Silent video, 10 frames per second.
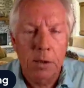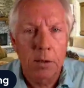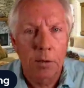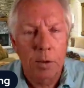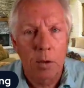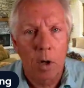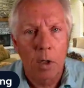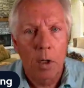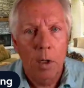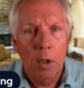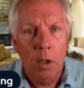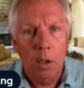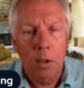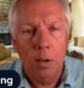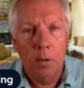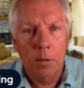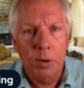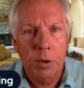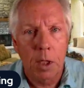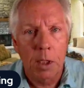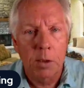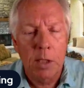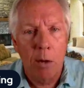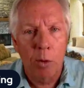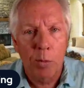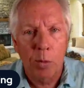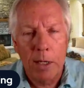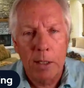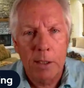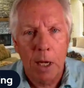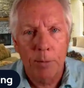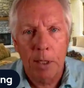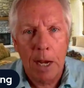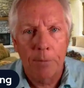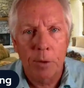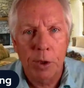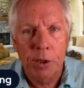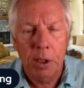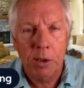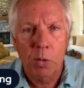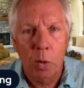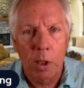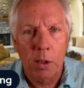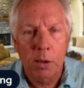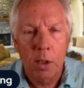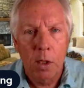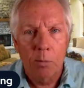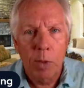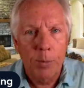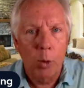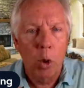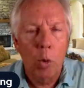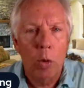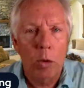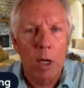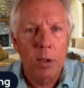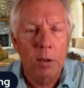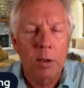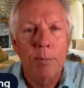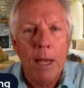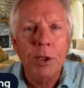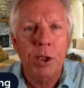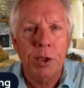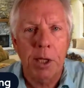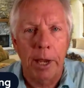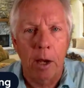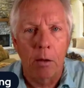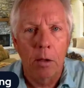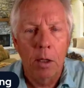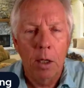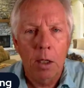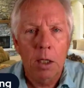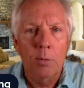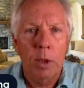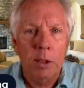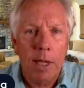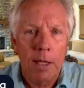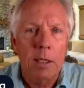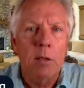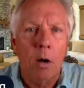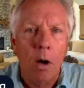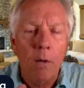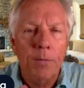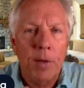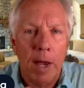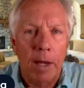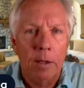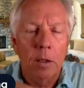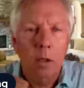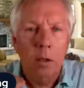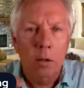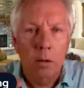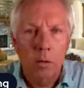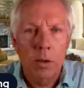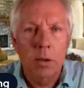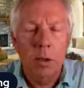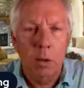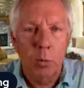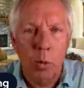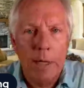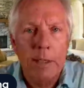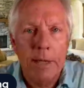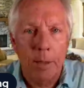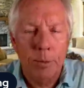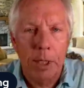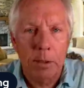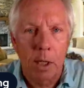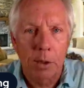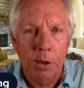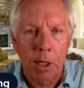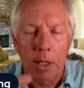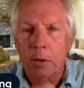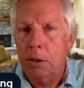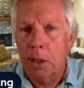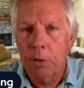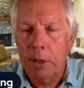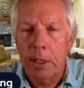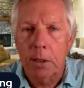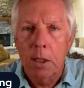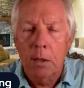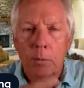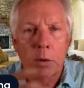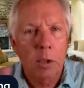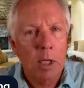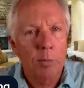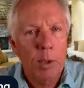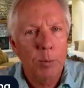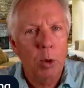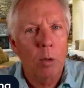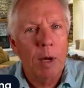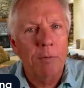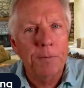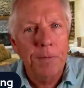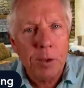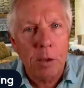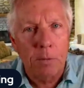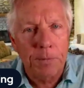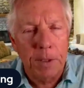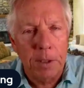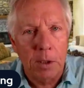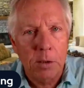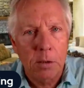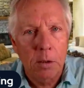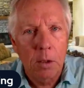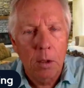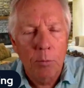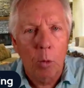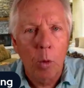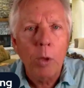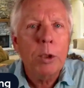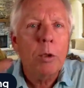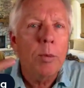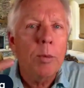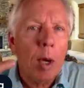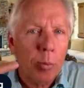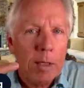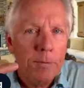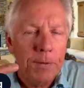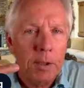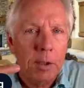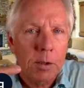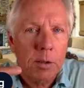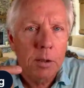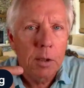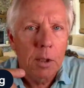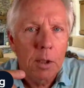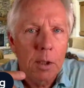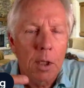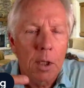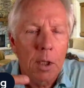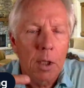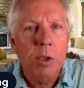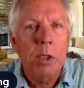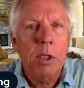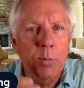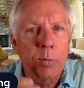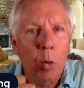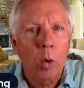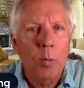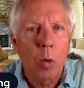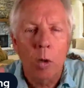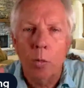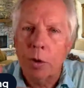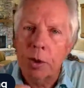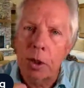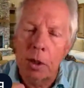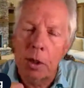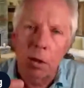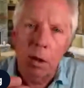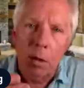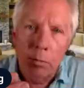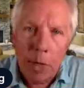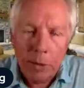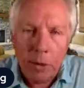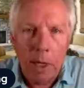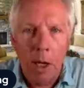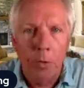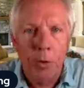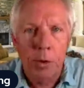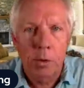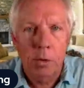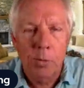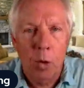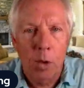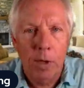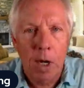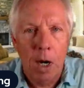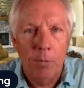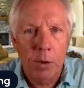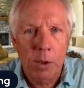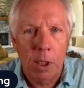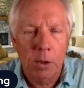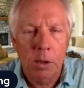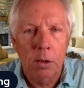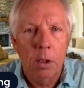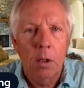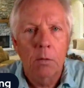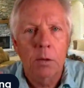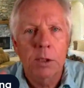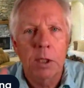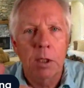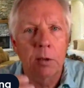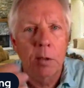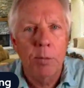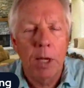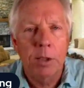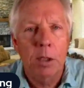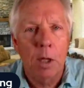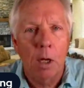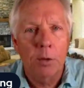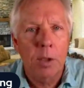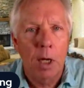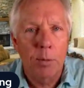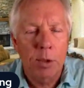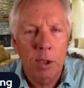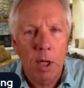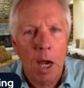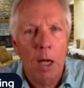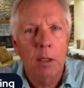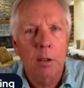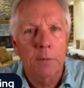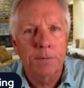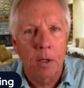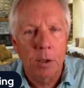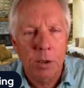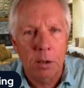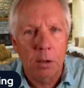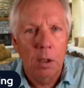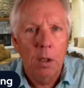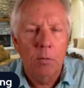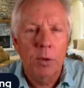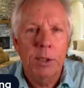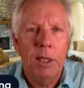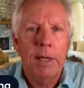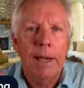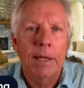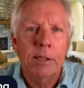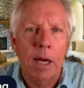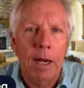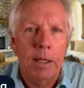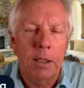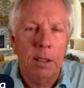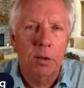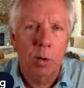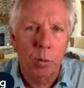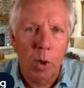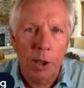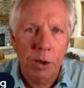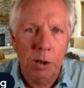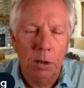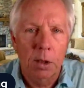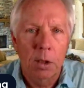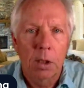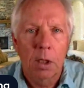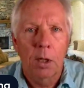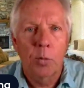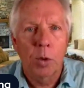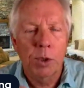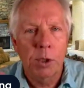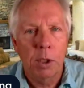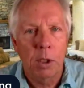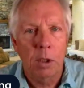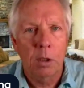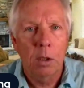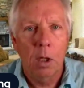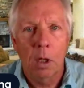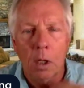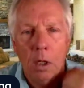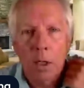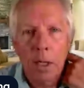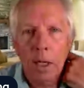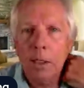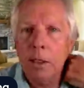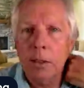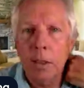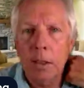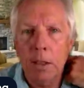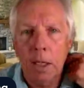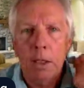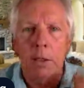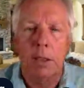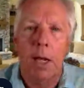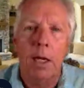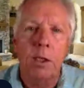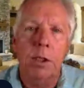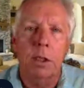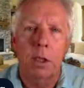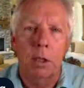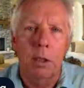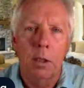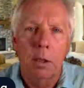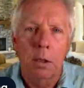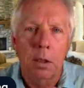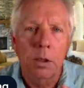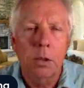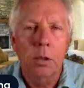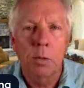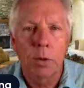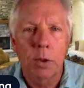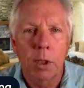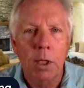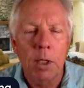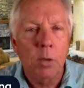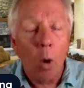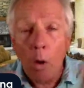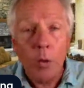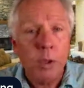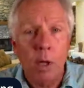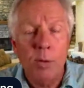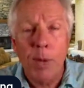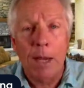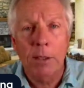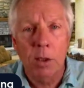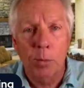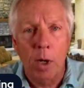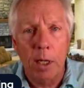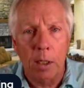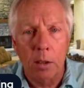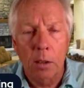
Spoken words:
There are studies now with BrainTap that after 6 weeks, people who are on the dementia scale can be taken off that using the BrainTap technology. I do it every day because a lot of people know about physical fitness, but what do we do about brain fitness? And now we're seeing more and more, we're seeing mental health issues more of a conversation. We're seeing dementia, Alzheimer's, and cognitive function. We're seeing anxiety and depression. And we're seeing ADD and ADHD issues with the kids. All this comes back to the brain.